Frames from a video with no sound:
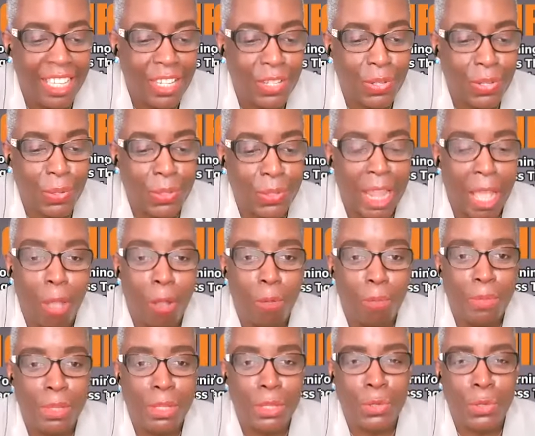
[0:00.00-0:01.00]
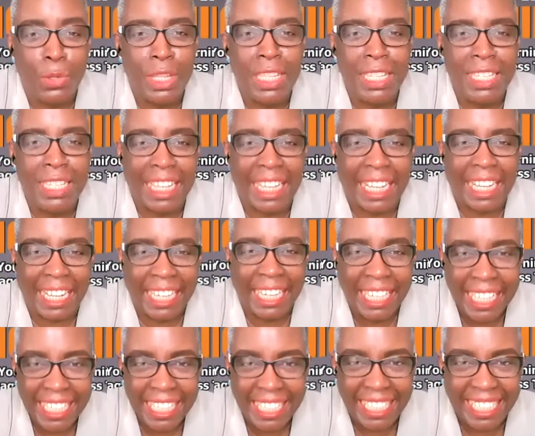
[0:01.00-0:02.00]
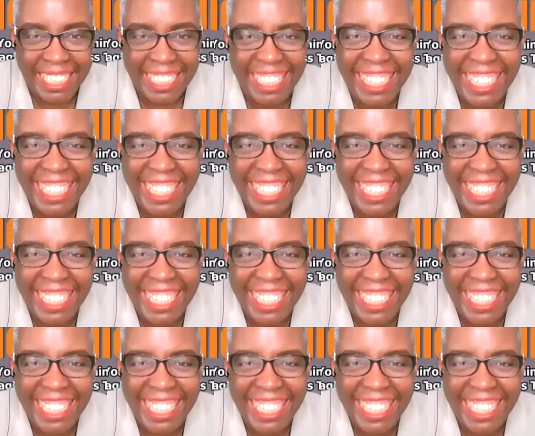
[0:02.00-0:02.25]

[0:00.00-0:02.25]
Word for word: So that will be doing the cleaning.